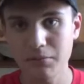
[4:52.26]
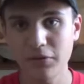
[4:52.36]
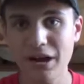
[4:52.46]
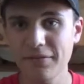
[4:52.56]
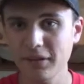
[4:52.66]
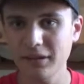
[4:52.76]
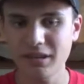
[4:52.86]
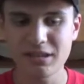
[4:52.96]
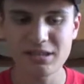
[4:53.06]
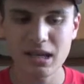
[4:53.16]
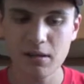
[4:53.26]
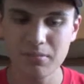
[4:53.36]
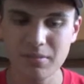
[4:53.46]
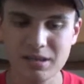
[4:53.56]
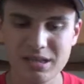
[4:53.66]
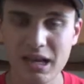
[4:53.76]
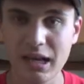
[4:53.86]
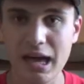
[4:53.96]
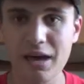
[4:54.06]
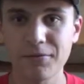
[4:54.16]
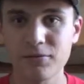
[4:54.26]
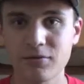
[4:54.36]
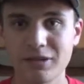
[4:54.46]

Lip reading: Graphically, this game is kind of average for